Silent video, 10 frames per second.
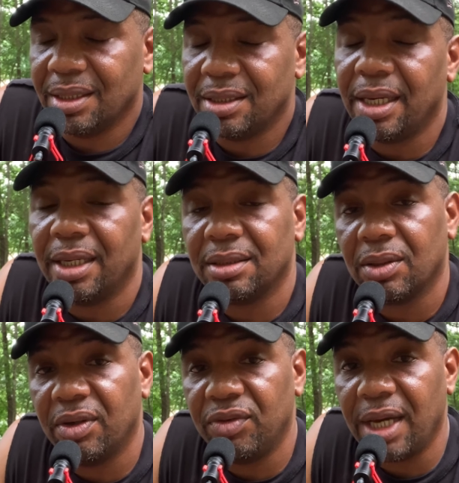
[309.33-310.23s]
Yeah,
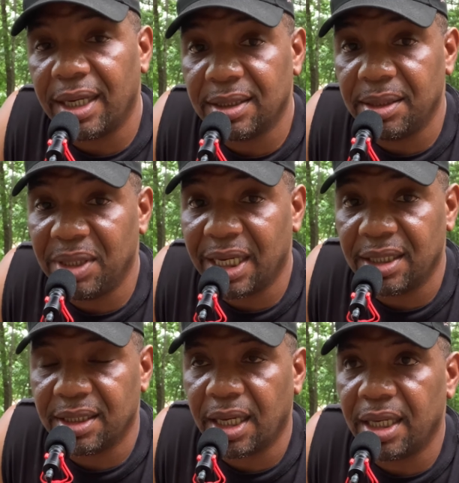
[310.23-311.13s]
so if you guys see me
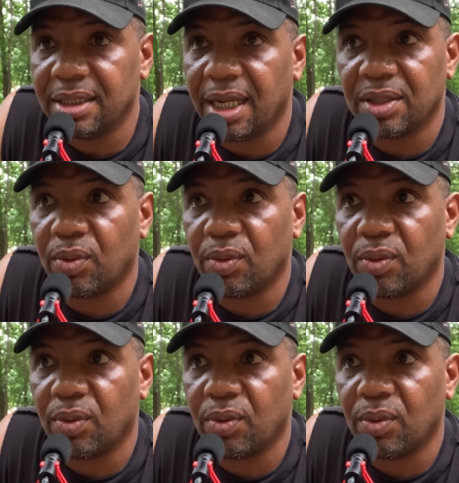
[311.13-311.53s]
catch a case, that's